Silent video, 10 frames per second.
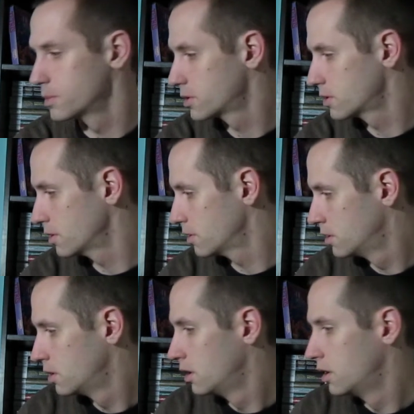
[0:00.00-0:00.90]
So
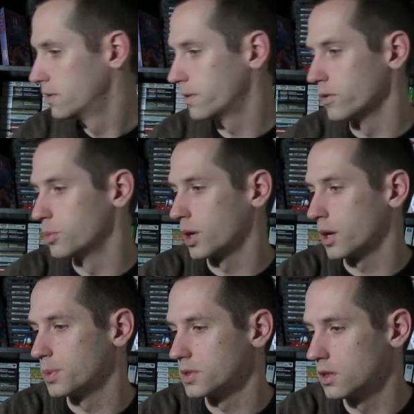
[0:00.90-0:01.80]
if you ever pick
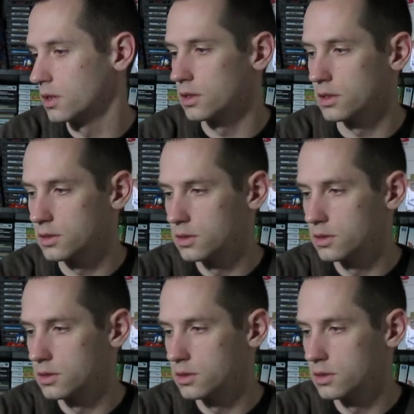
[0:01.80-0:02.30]
up a